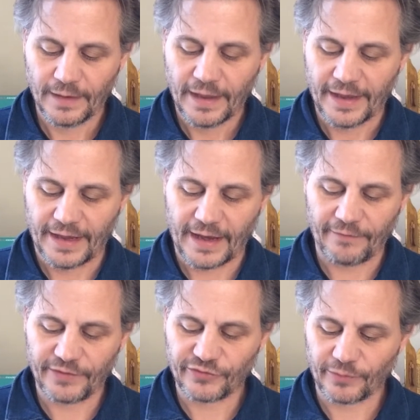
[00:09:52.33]
And
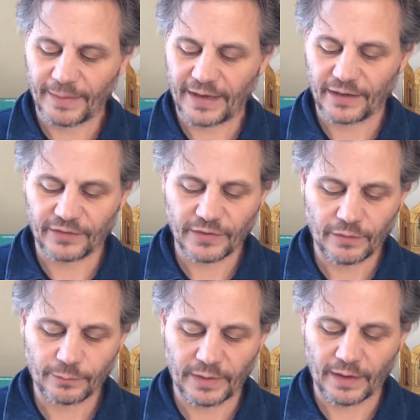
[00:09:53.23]
Aaron shall make an
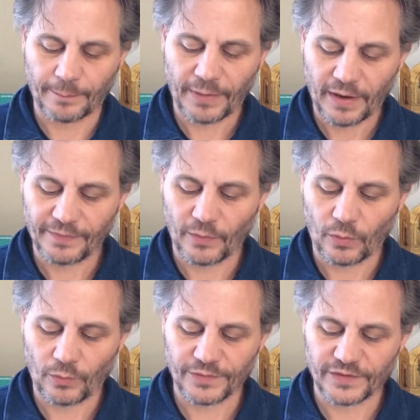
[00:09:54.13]
atonement upon the
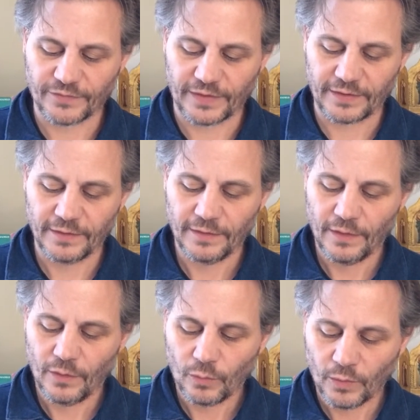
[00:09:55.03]
horns of it
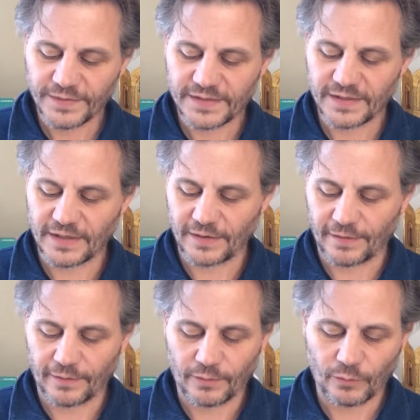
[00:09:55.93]
once a
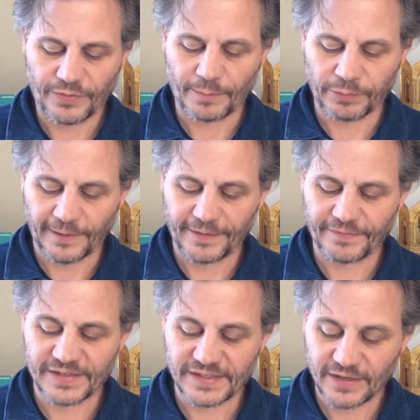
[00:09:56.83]
year, with the blood
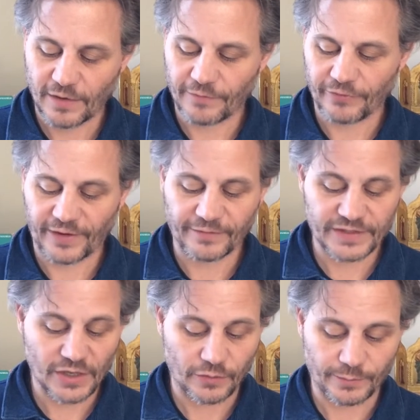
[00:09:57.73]
of the sin offering of
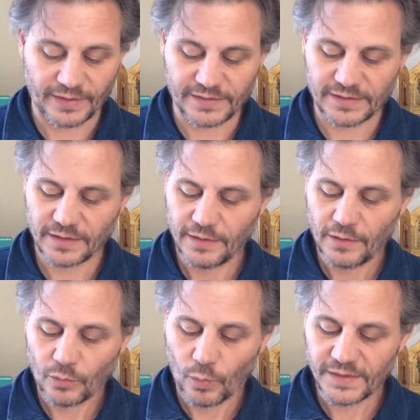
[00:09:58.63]
atonements,
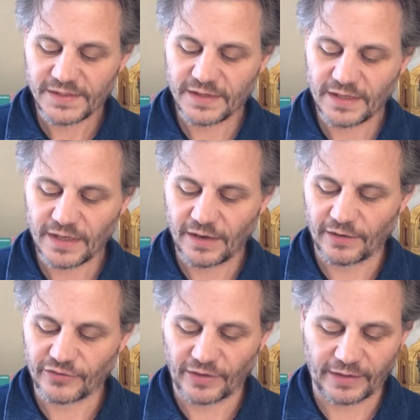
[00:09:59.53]
Once in the
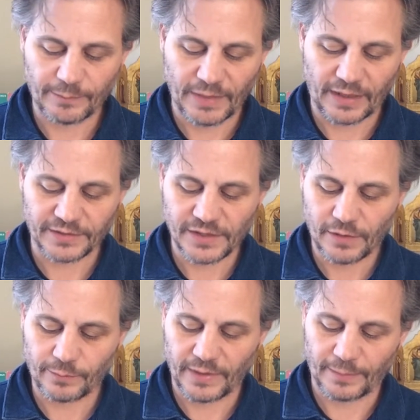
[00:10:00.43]
year shall he make
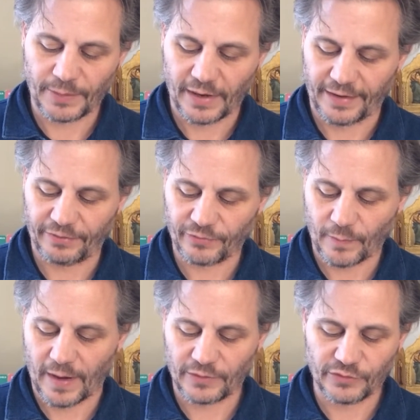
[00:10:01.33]
atonement upon it
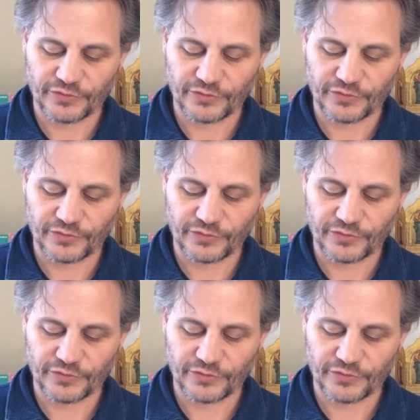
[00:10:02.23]
throughout your